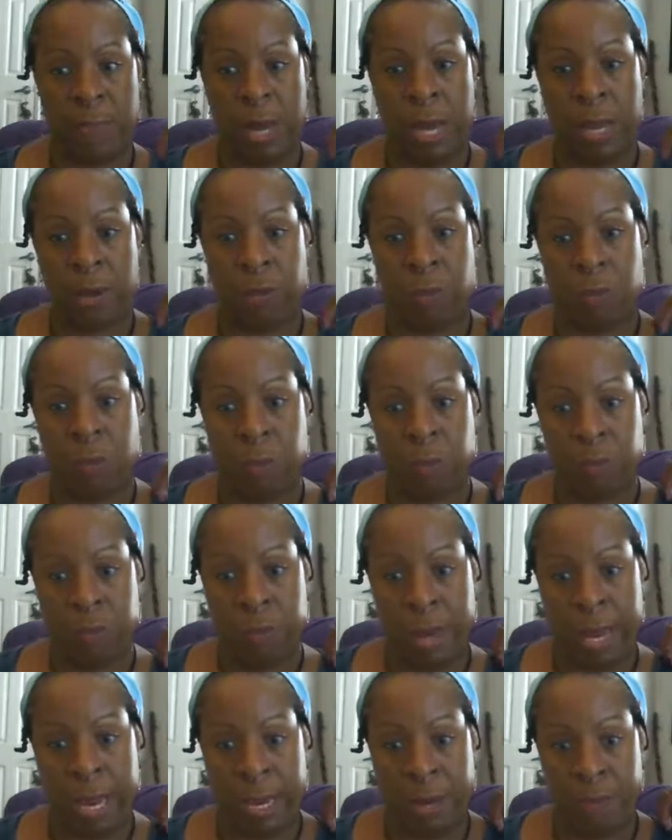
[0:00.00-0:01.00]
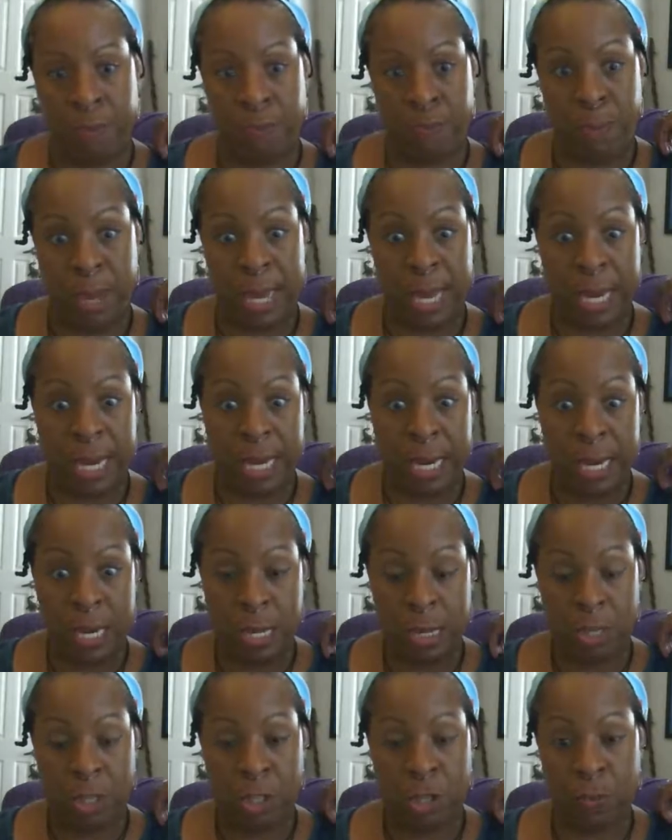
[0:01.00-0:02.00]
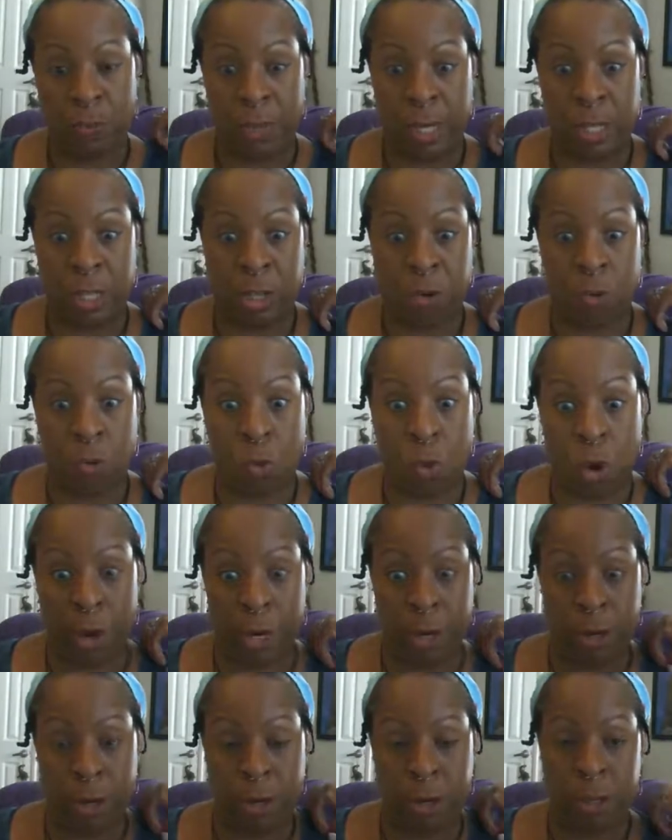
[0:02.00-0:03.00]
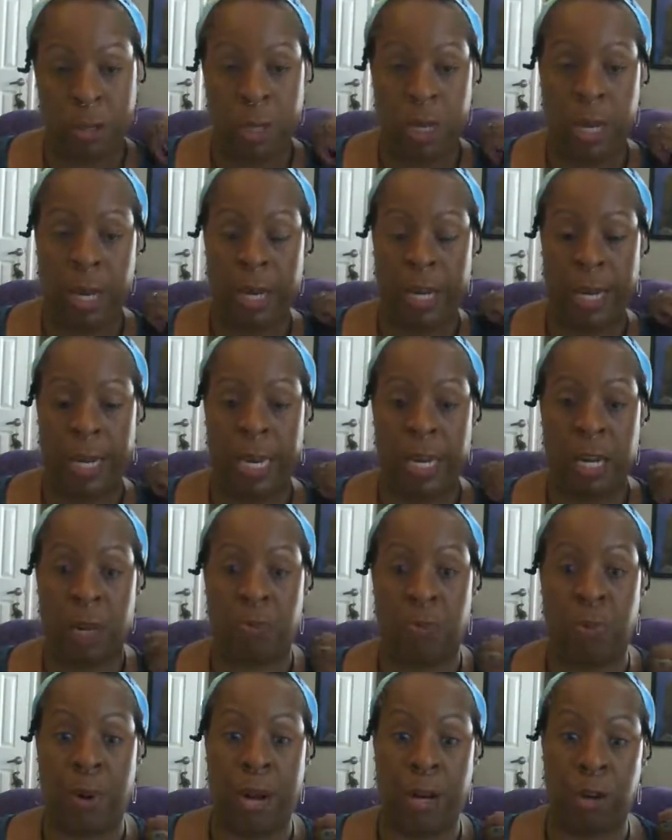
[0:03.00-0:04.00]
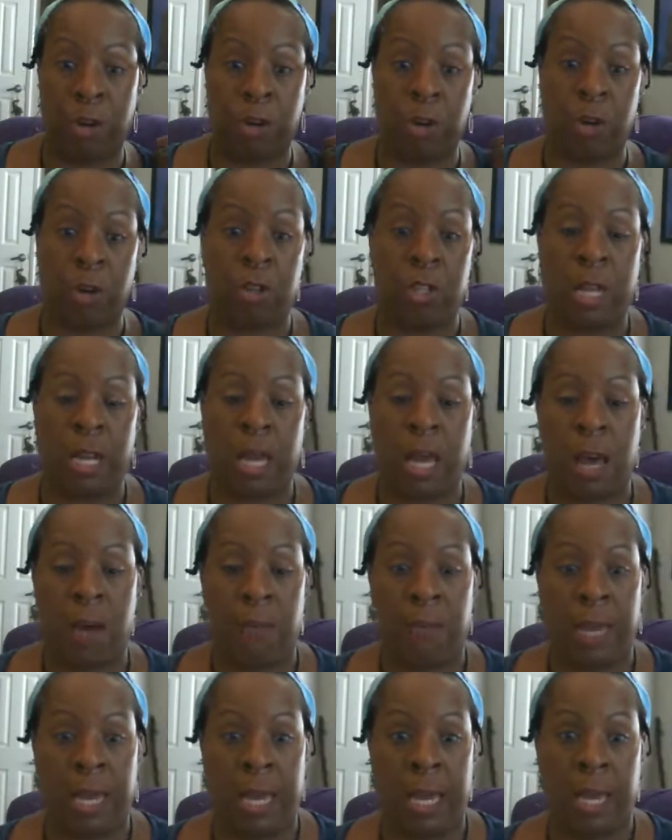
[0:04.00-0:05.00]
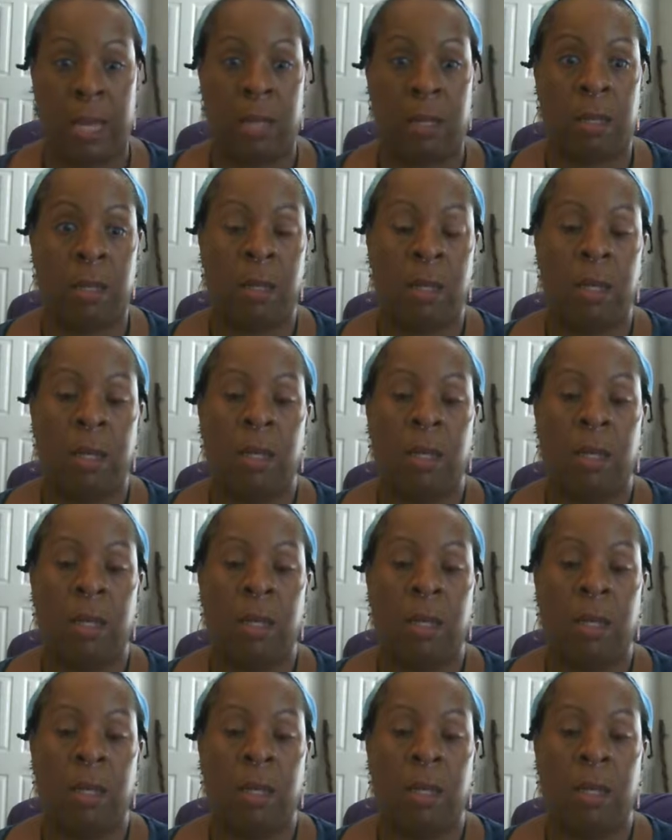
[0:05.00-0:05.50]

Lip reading: my men to be the warriors, and any predators that come in